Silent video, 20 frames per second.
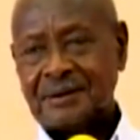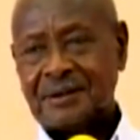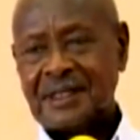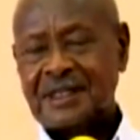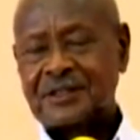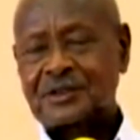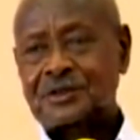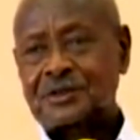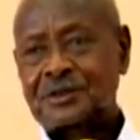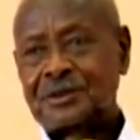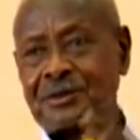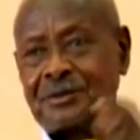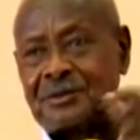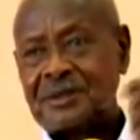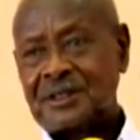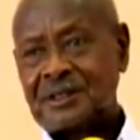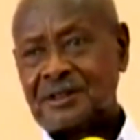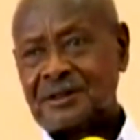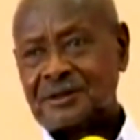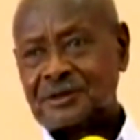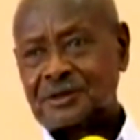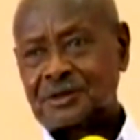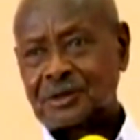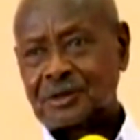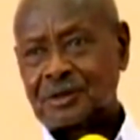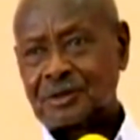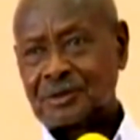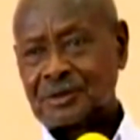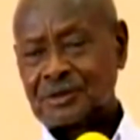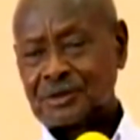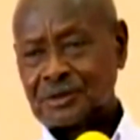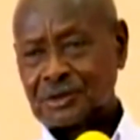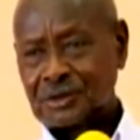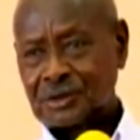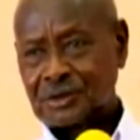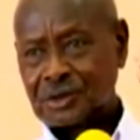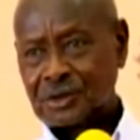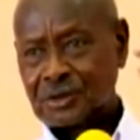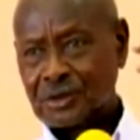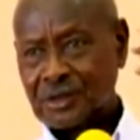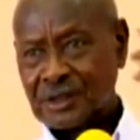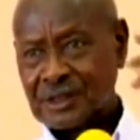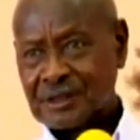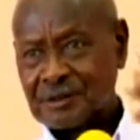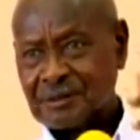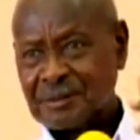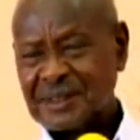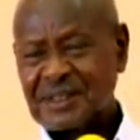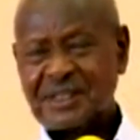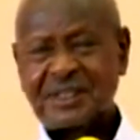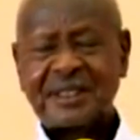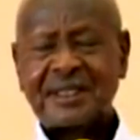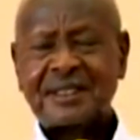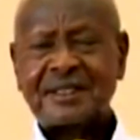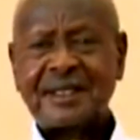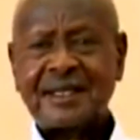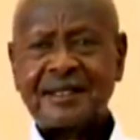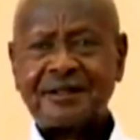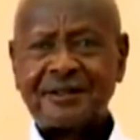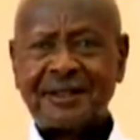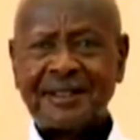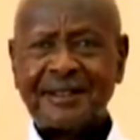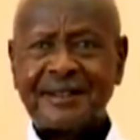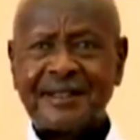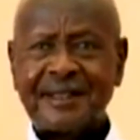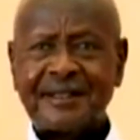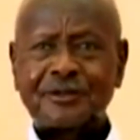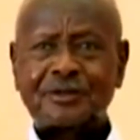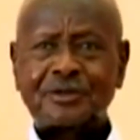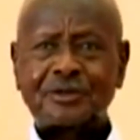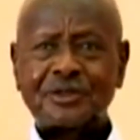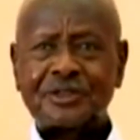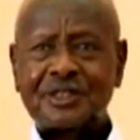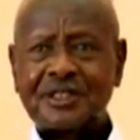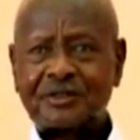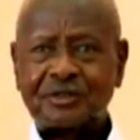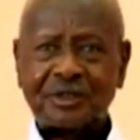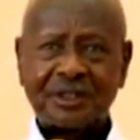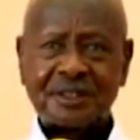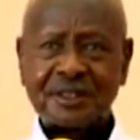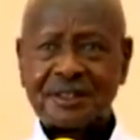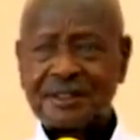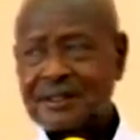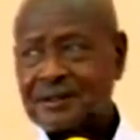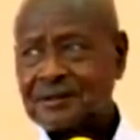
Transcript: They are so very, so, so knowledgeable, but they, they, are, they, they are not concentrated.